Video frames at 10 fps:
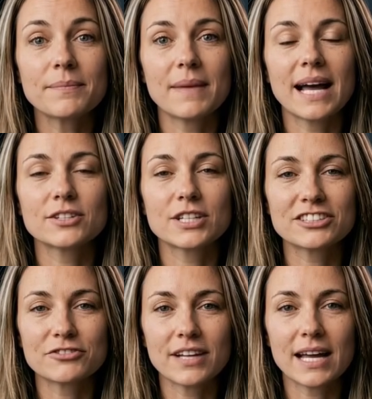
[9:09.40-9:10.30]

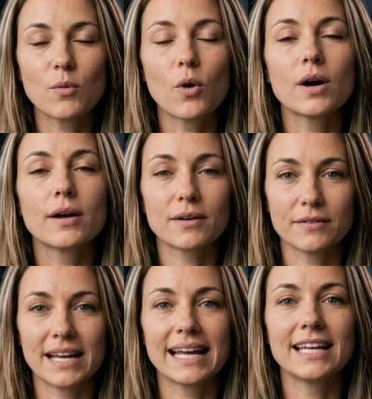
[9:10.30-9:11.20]
Patrick's framework
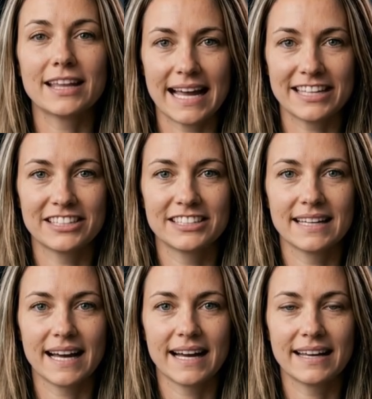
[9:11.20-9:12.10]
recognizes
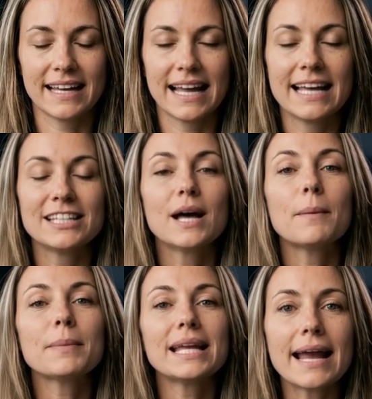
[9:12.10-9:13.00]
that
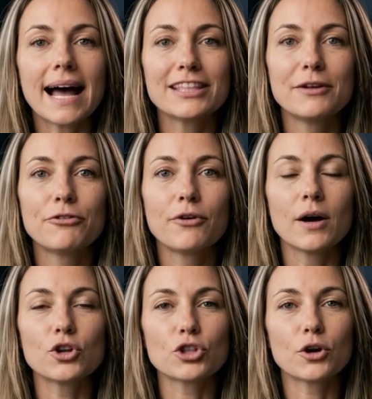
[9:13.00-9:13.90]
XRP has a
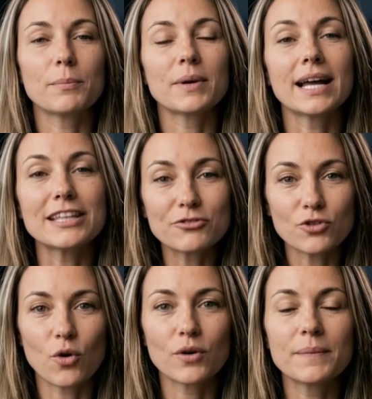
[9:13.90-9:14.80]
functional price
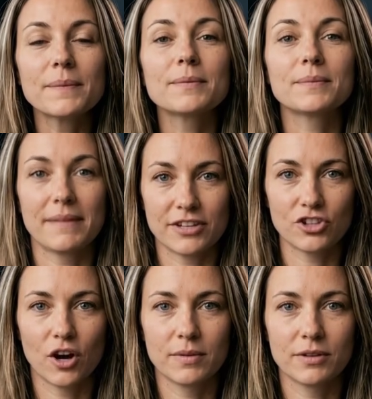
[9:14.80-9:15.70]
floor,
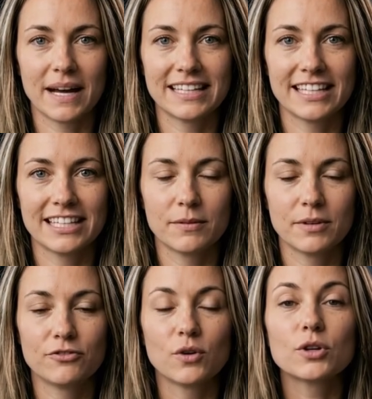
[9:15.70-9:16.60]
determined by
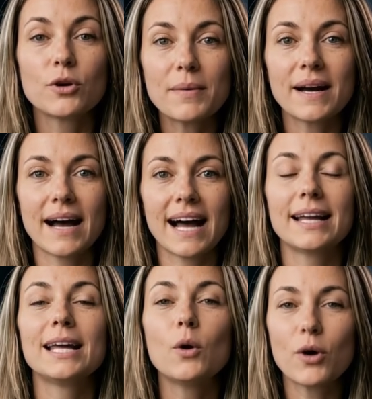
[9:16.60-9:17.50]
settlement volume and
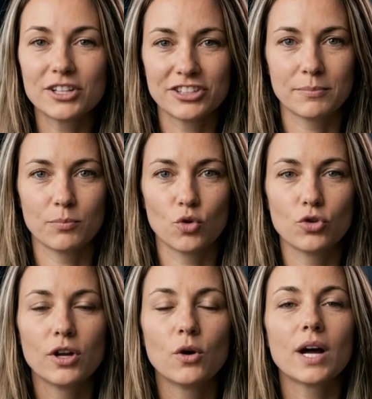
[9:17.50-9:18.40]
liquidity pool
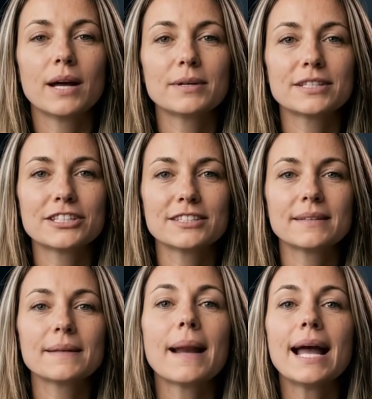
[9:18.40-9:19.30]
requirements.
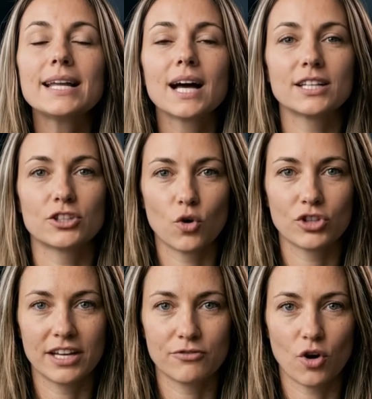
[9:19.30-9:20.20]
At current
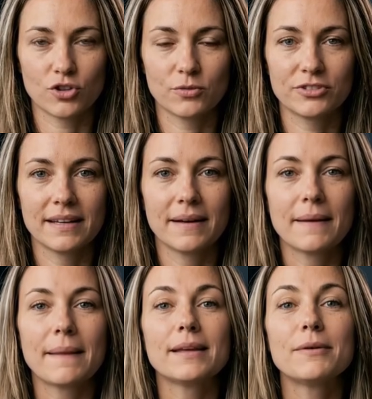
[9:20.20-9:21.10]
ODL volumes,
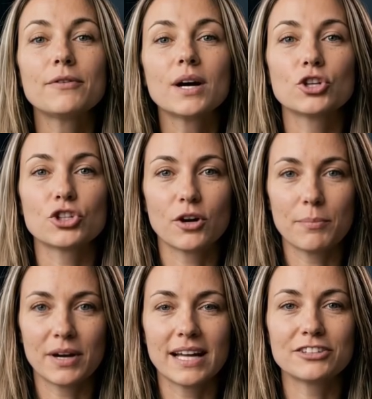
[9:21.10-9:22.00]
the functional
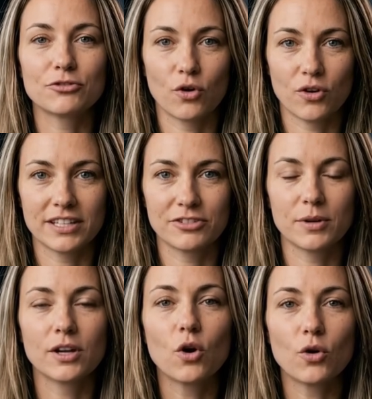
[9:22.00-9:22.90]
price floor is
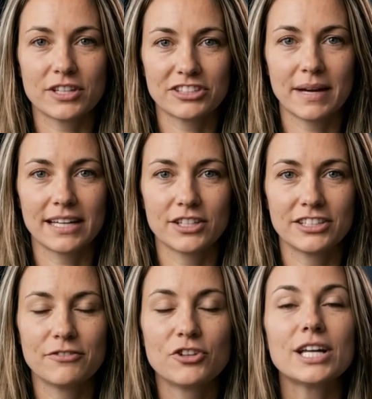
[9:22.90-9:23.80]
below the
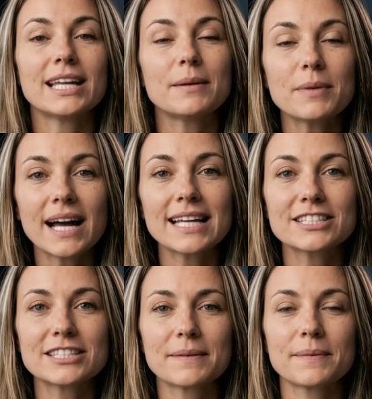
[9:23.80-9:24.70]
speculative trading price,